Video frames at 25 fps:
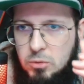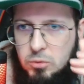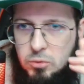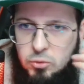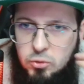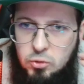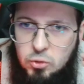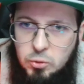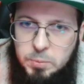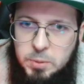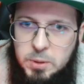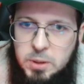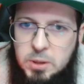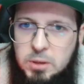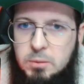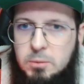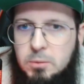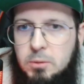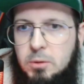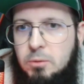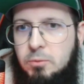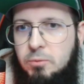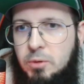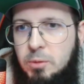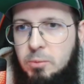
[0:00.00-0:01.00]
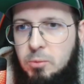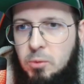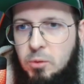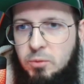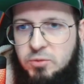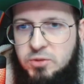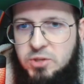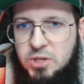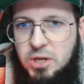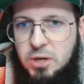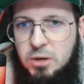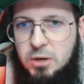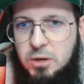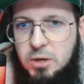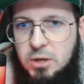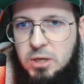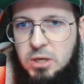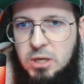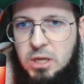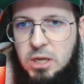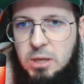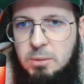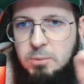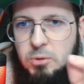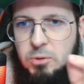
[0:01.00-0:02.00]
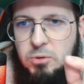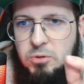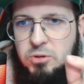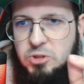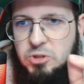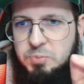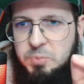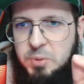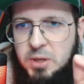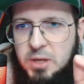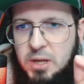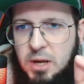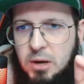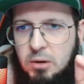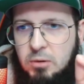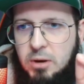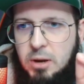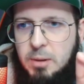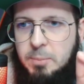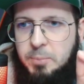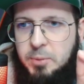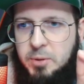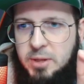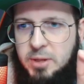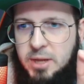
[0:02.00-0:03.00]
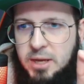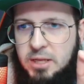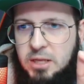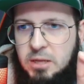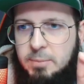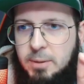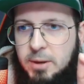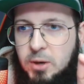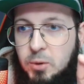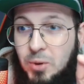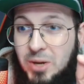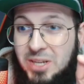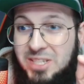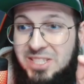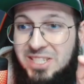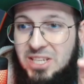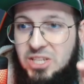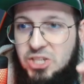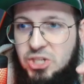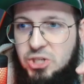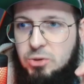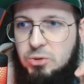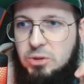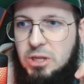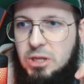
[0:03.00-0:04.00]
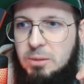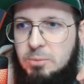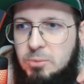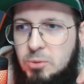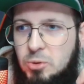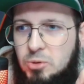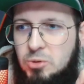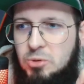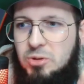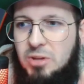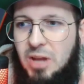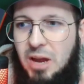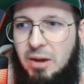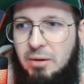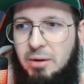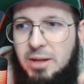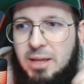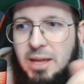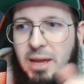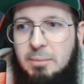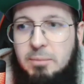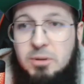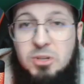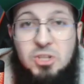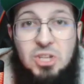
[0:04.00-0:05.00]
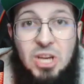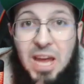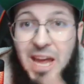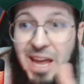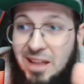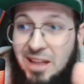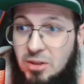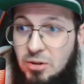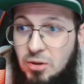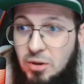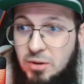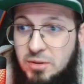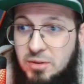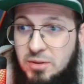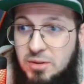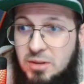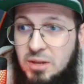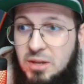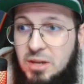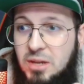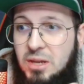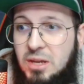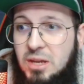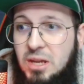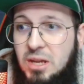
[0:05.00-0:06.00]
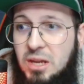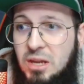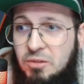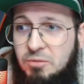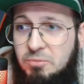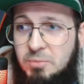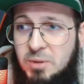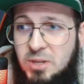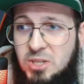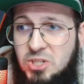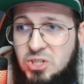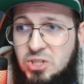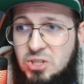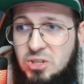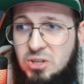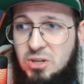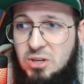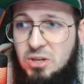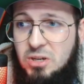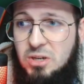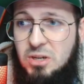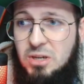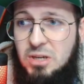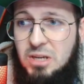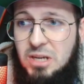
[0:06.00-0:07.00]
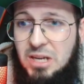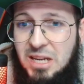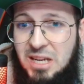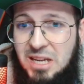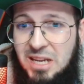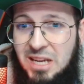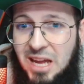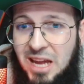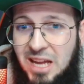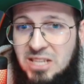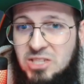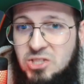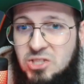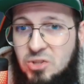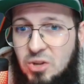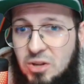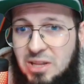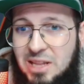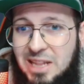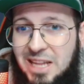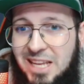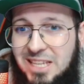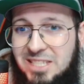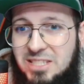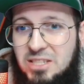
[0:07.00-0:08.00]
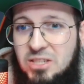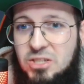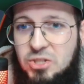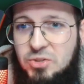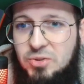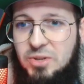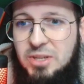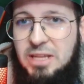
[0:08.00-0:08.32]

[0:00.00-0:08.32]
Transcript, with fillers: to be removed. Here, immune to speed down and protected by quicksand shield, immune to direct damage and dot. If Mister has not less than three